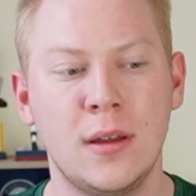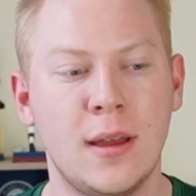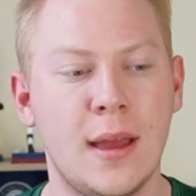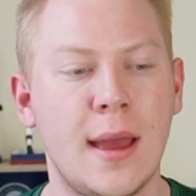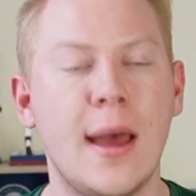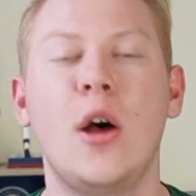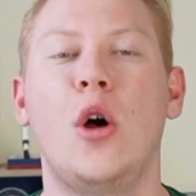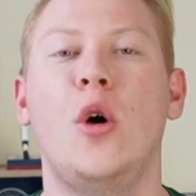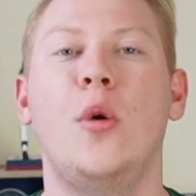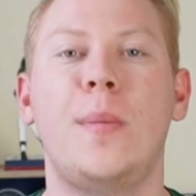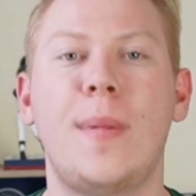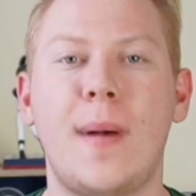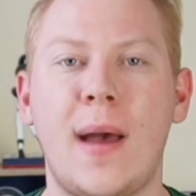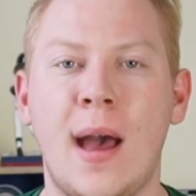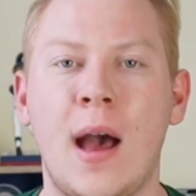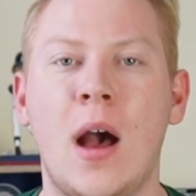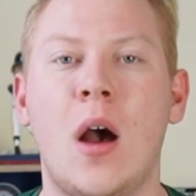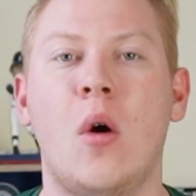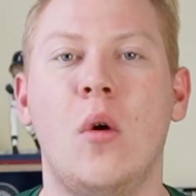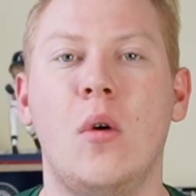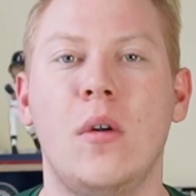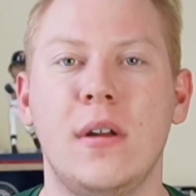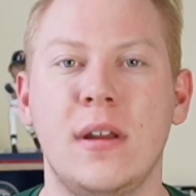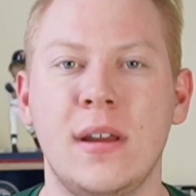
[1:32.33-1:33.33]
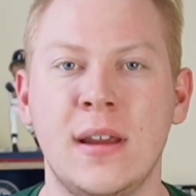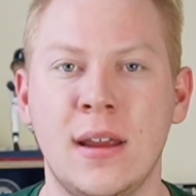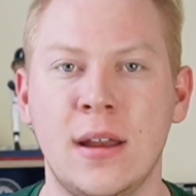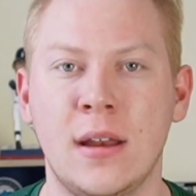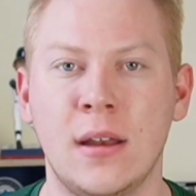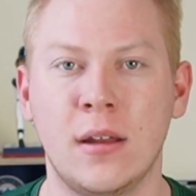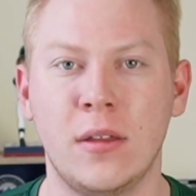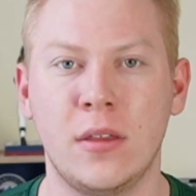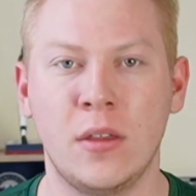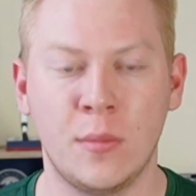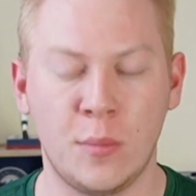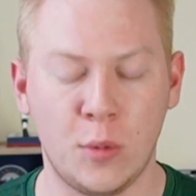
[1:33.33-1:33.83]
help out
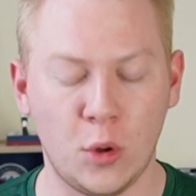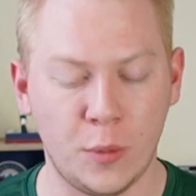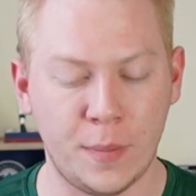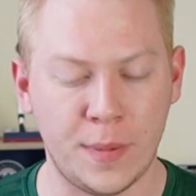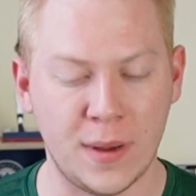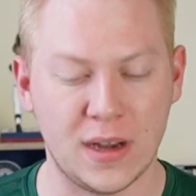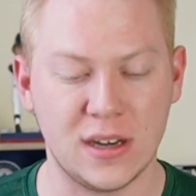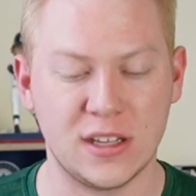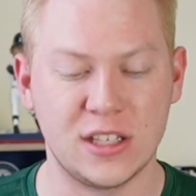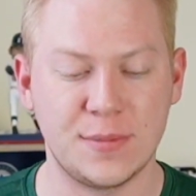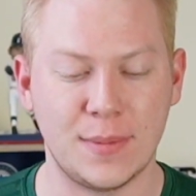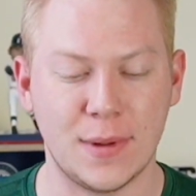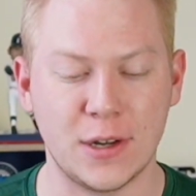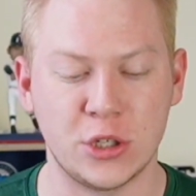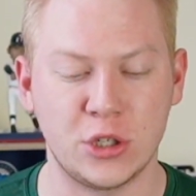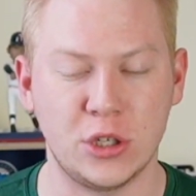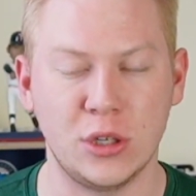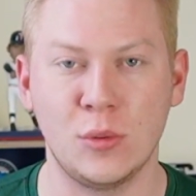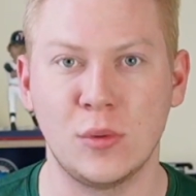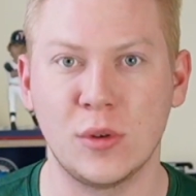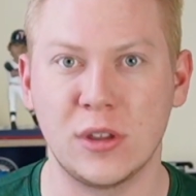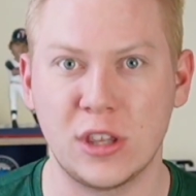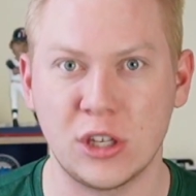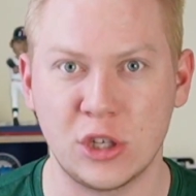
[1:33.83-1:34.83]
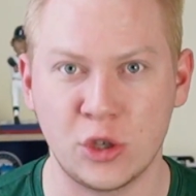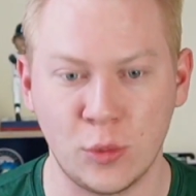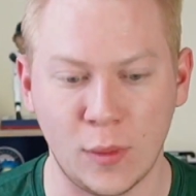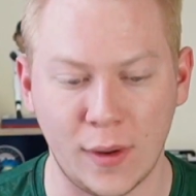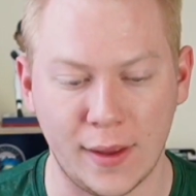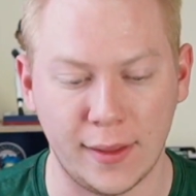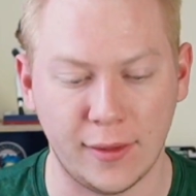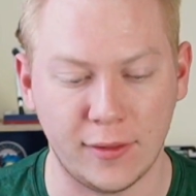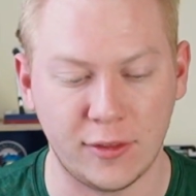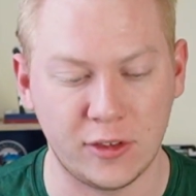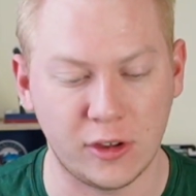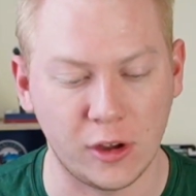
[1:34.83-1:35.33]
in the bullpen, especially with the Twins?